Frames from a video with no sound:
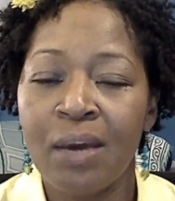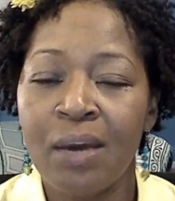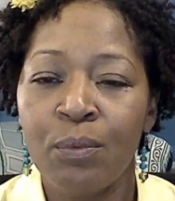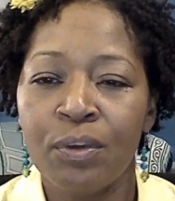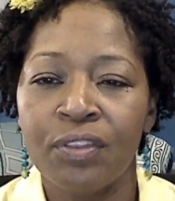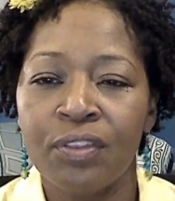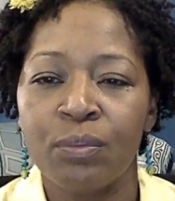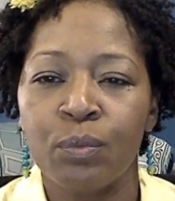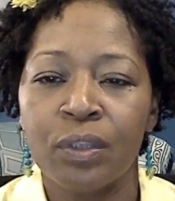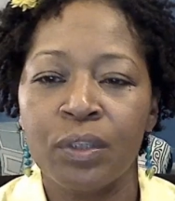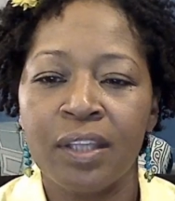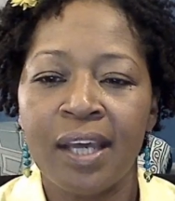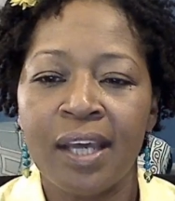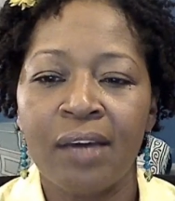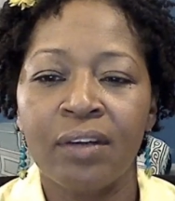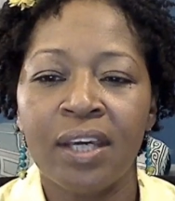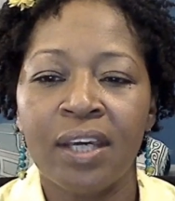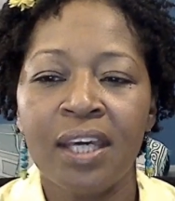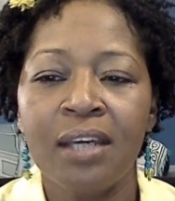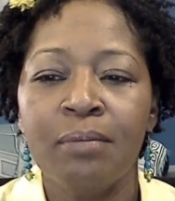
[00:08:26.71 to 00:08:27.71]

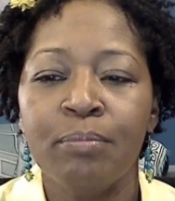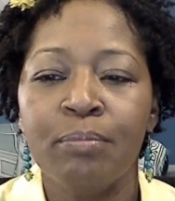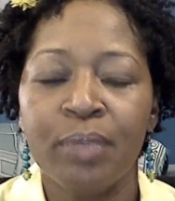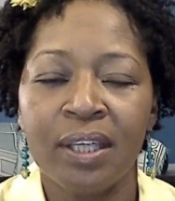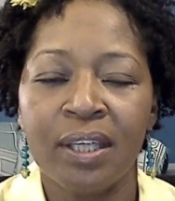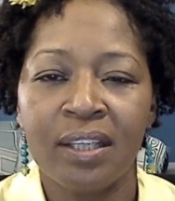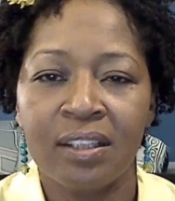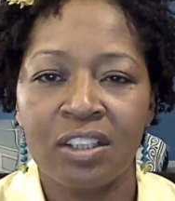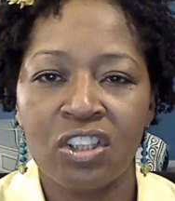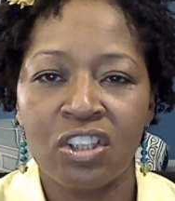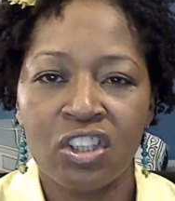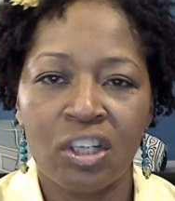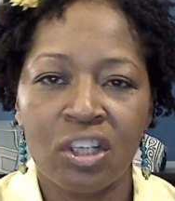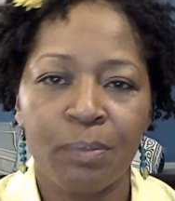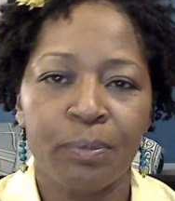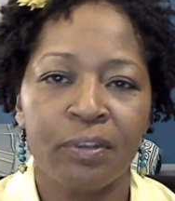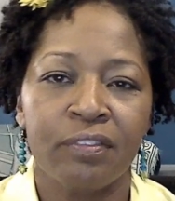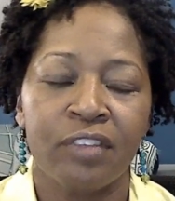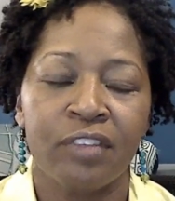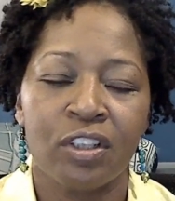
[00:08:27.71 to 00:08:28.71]
without him being the
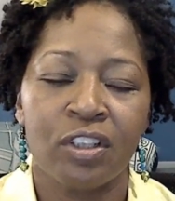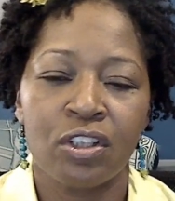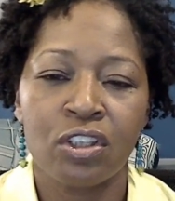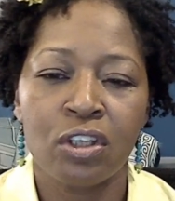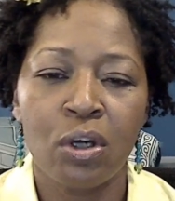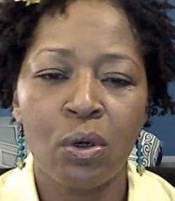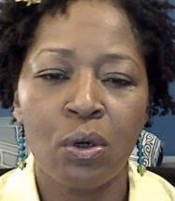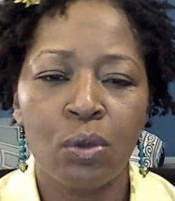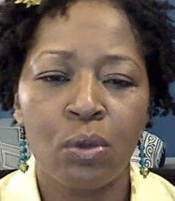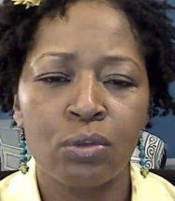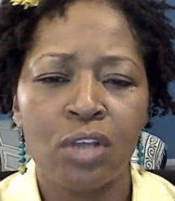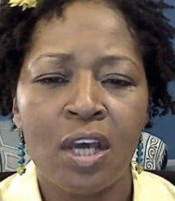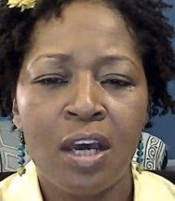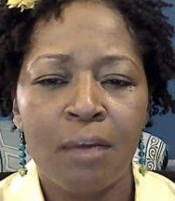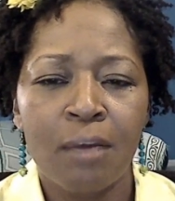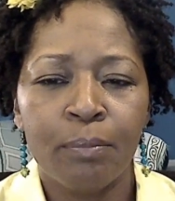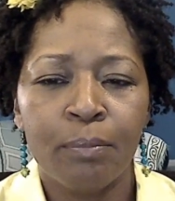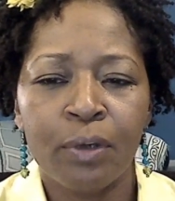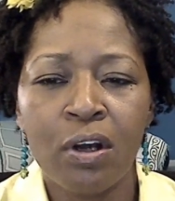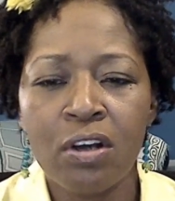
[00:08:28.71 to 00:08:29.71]
shepherd of their souls,
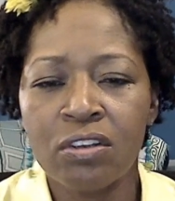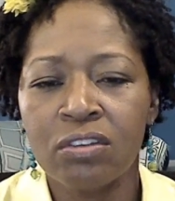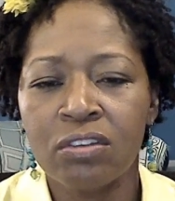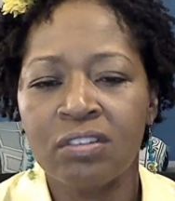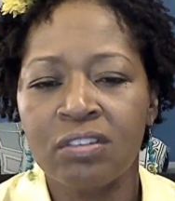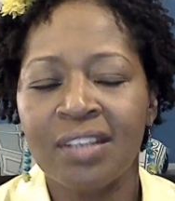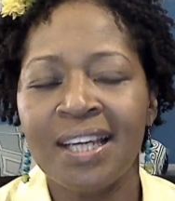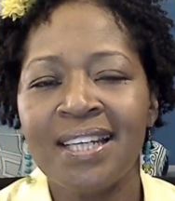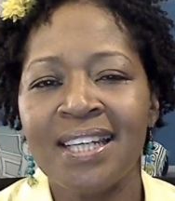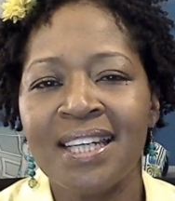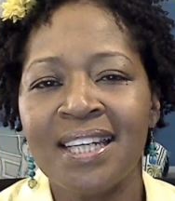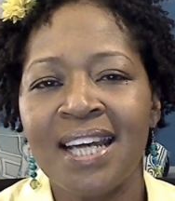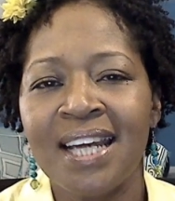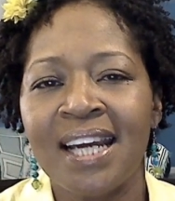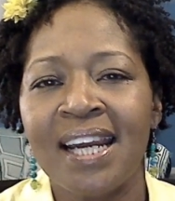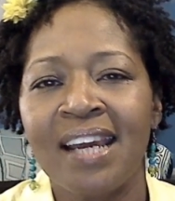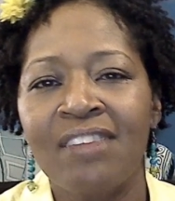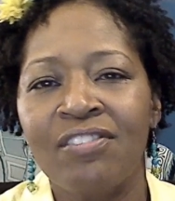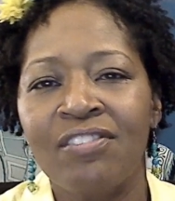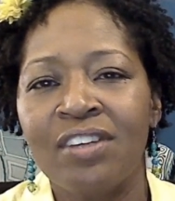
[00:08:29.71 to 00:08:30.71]
but also they did not
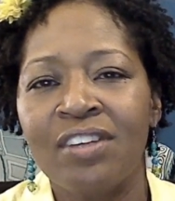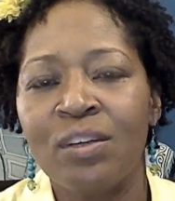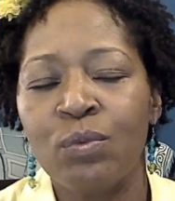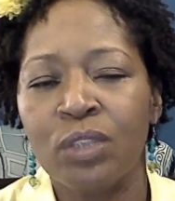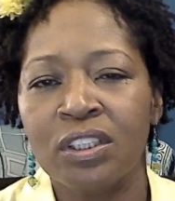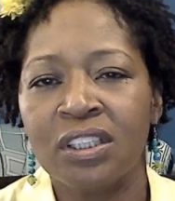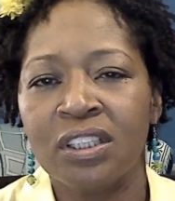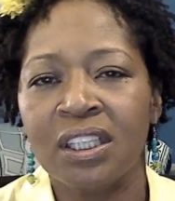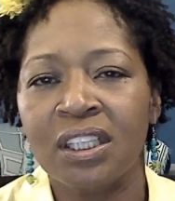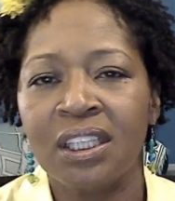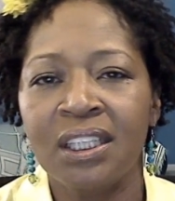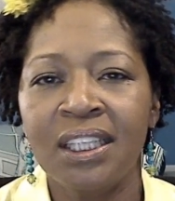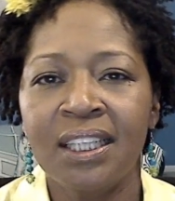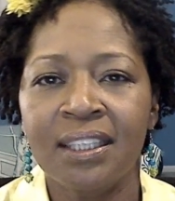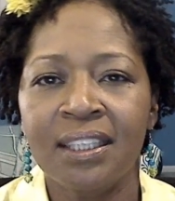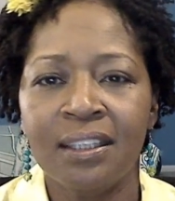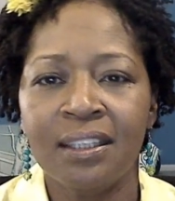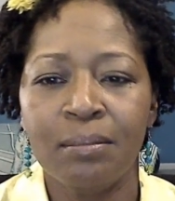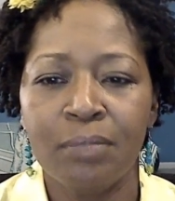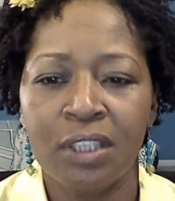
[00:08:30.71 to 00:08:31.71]
have anyone to
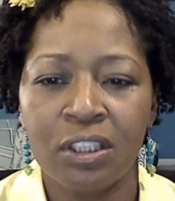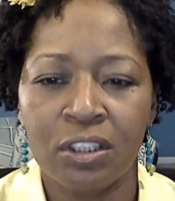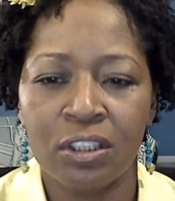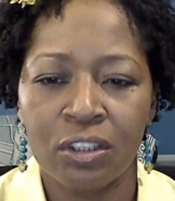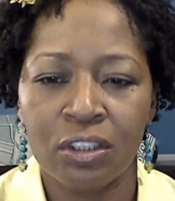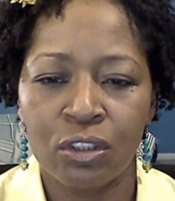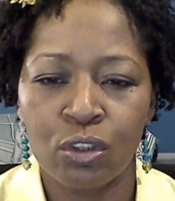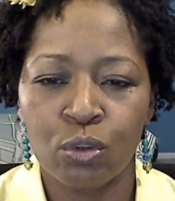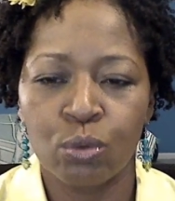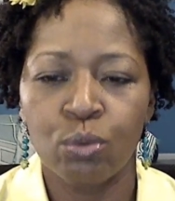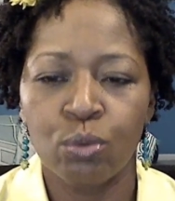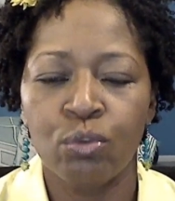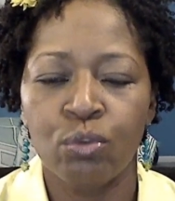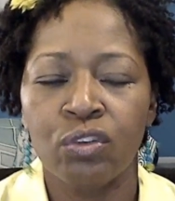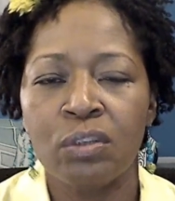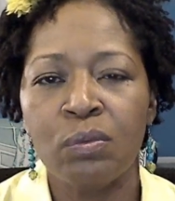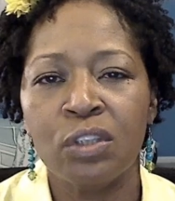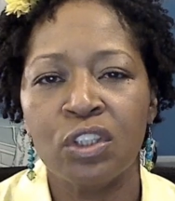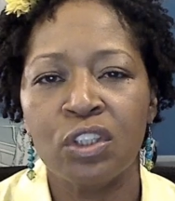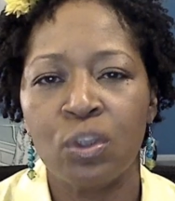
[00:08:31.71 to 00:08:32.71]
lead them into the truth,
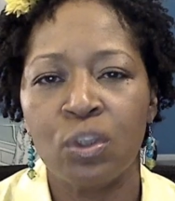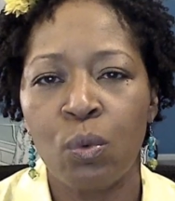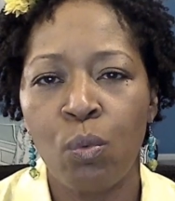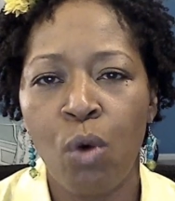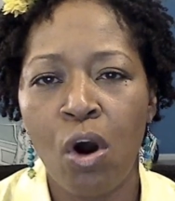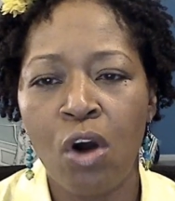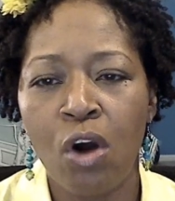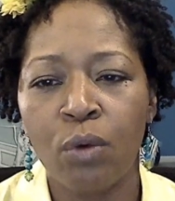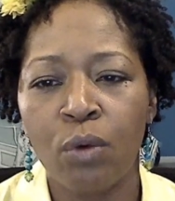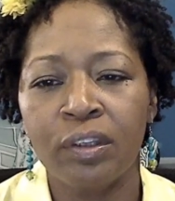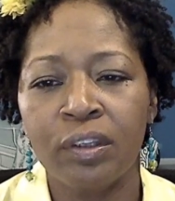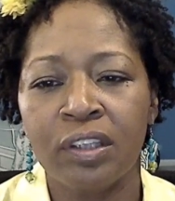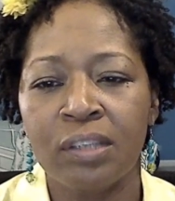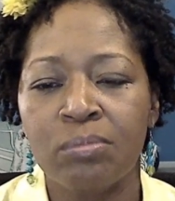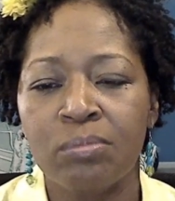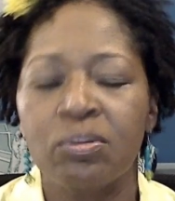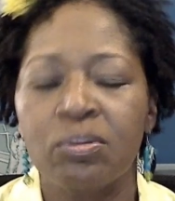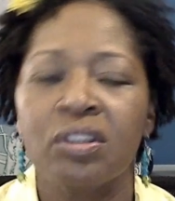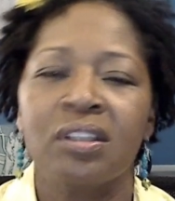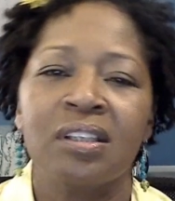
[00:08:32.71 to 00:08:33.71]
someone to walk with
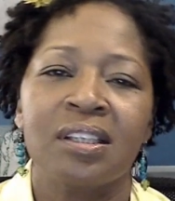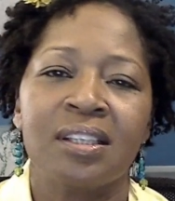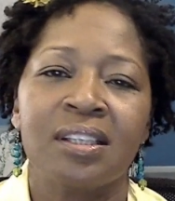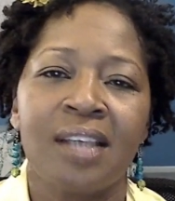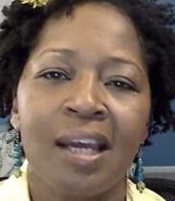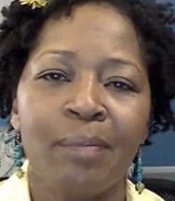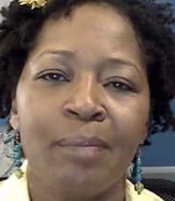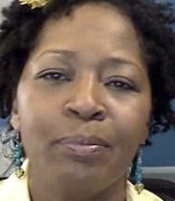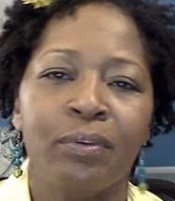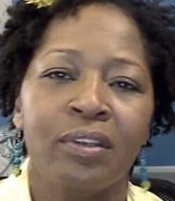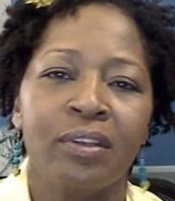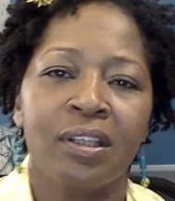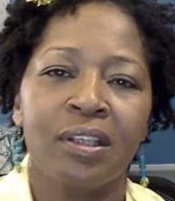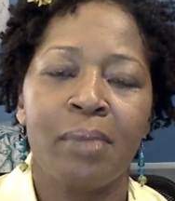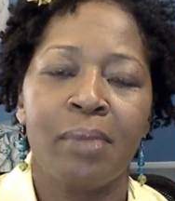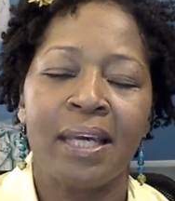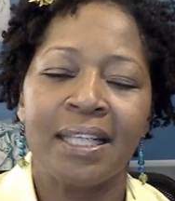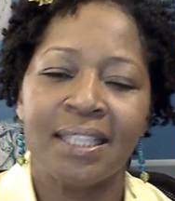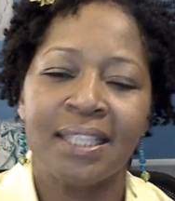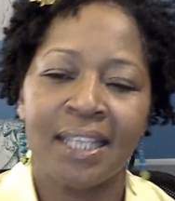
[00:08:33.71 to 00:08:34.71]
them, to disciple them,
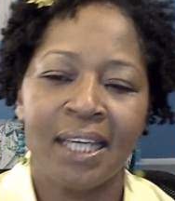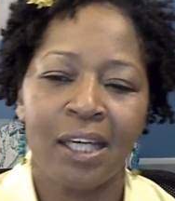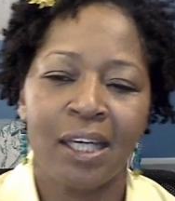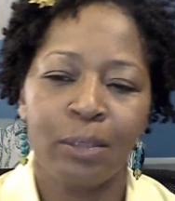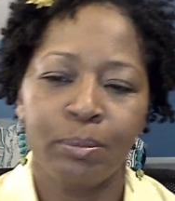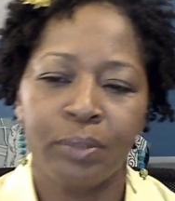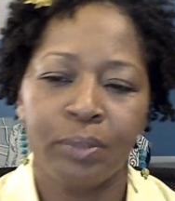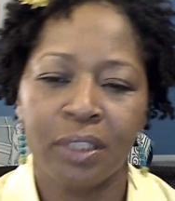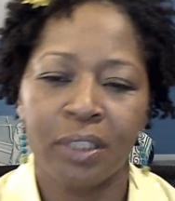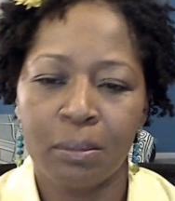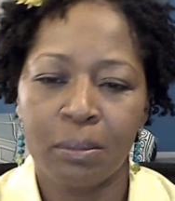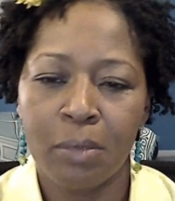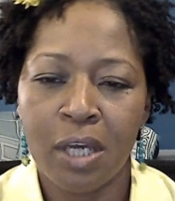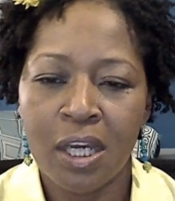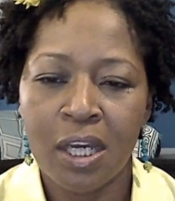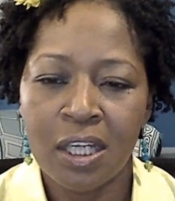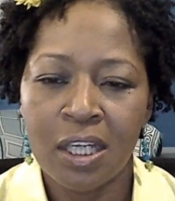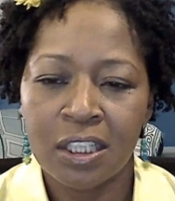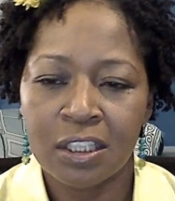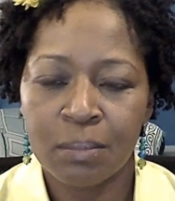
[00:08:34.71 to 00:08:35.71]
and to help them
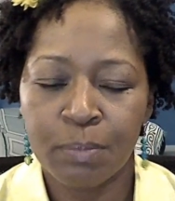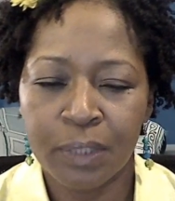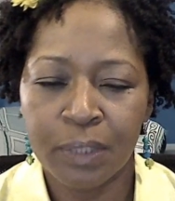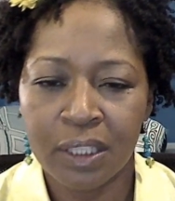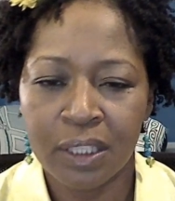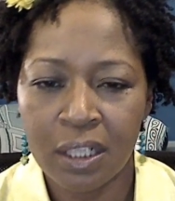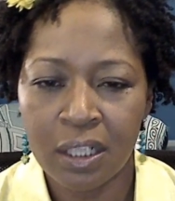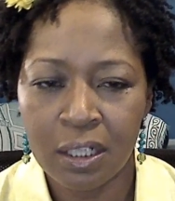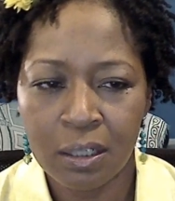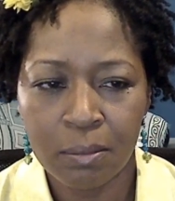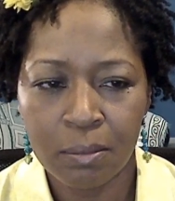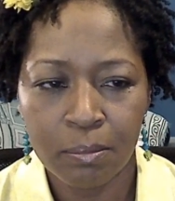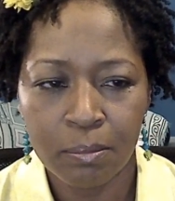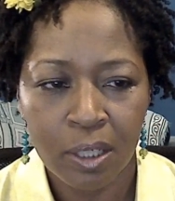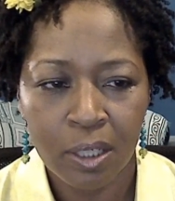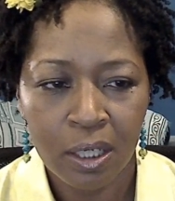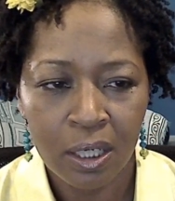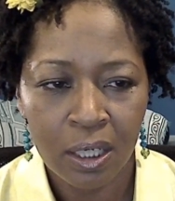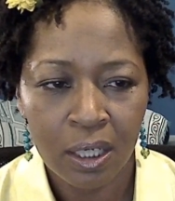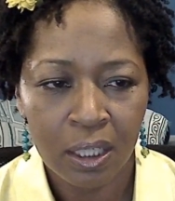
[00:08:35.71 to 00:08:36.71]
to become
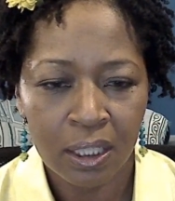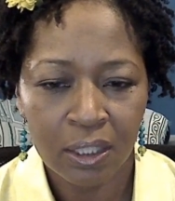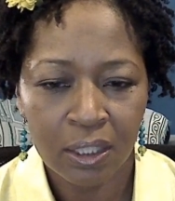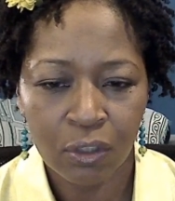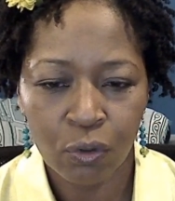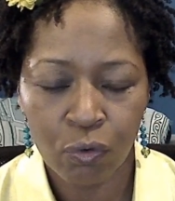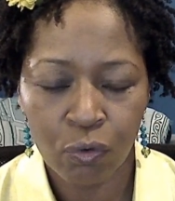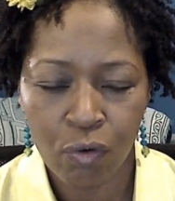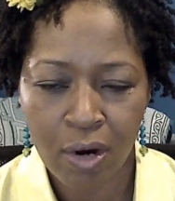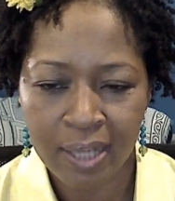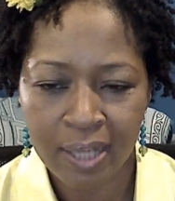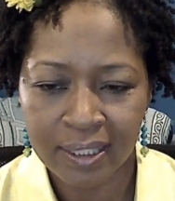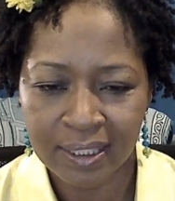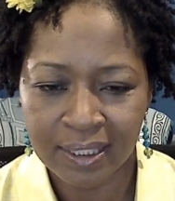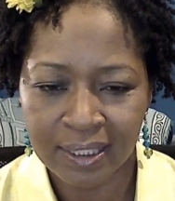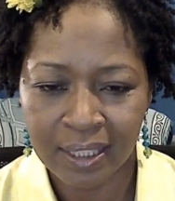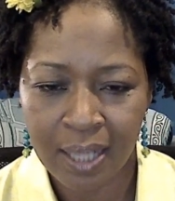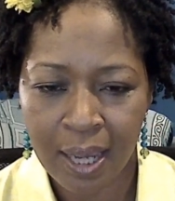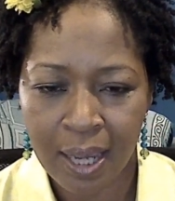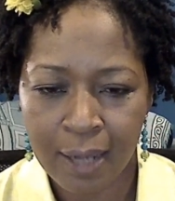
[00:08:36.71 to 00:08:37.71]

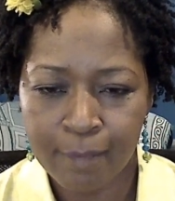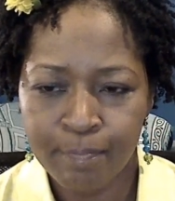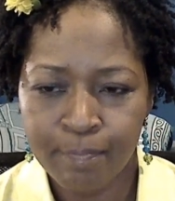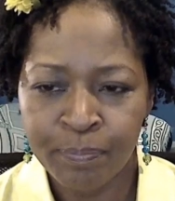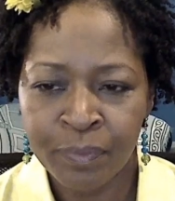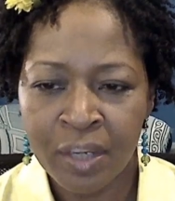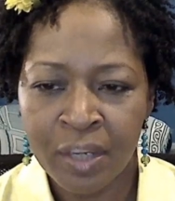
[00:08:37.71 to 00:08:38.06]
Christ-like.